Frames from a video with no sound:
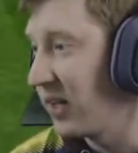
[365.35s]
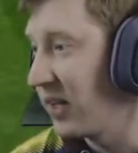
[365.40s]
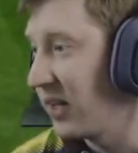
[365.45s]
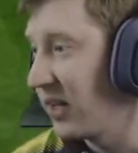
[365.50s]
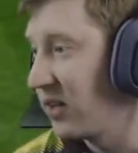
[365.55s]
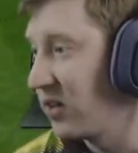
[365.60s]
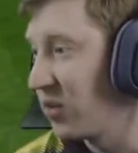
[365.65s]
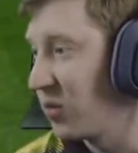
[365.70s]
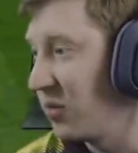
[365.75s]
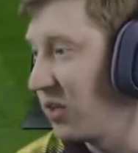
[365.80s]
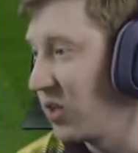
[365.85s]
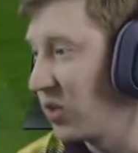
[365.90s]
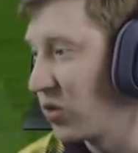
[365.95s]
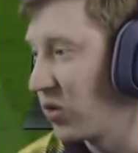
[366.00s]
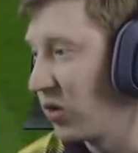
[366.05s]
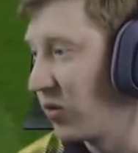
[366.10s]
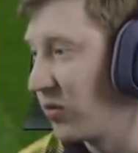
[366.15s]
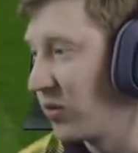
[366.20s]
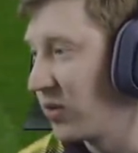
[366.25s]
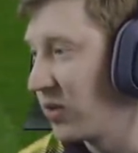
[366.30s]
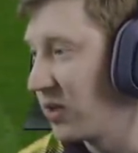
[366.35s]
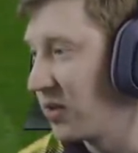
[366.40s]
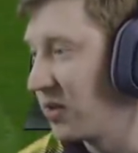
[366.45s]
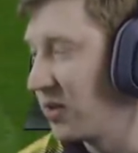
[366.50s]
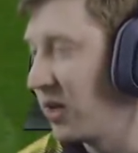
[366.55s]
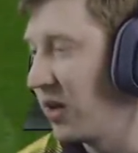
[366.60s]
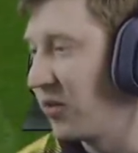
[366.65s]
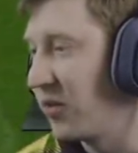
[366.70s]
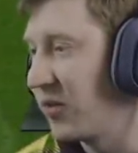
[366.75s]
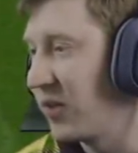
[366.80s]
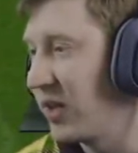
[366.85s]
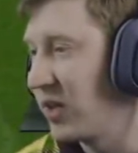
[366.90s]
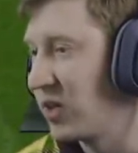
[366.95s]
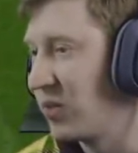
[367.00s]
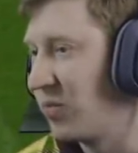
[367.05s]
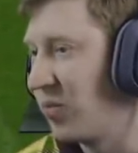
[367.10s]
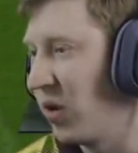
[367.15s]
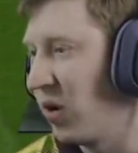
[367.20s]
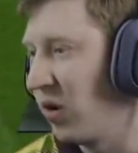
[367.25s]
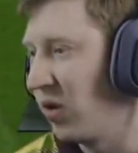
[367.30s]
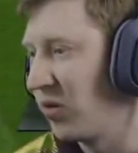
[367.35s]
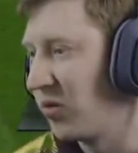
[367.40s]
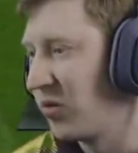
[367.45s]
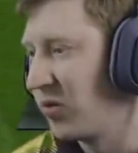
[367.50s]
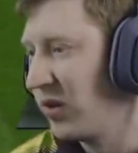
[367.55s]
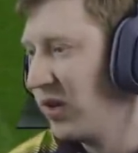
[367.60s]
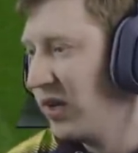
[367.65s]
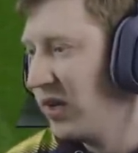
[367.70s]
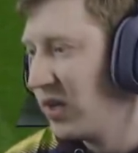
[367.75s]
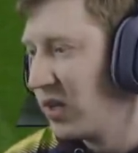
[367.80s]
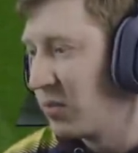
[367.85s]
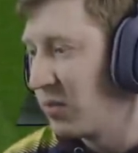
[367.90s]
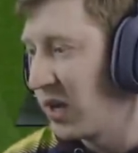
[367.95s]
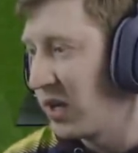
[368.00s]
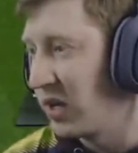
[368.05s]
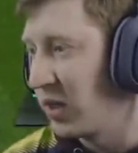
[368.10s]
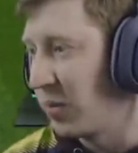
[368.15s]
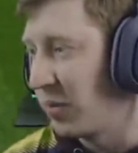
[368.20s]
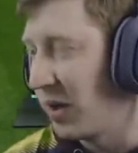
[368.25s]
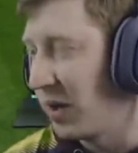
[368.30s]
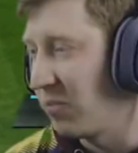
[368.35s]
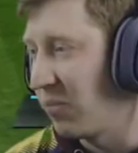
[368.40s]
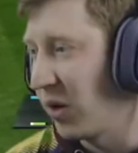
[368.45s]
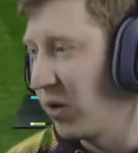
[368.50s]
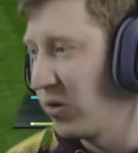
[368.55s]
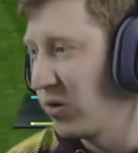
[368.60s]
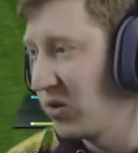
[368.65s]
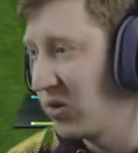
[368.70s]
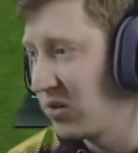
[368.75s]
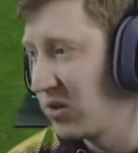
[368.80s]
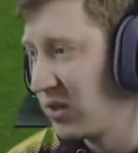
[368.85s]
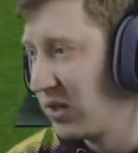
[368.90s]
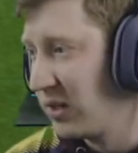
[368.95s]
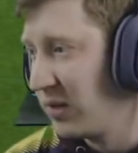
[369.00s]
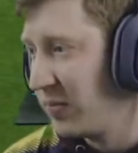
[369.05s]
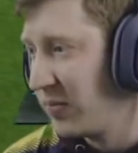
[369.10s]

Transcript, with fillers: And Dimitrov does enough there to put off man at the back post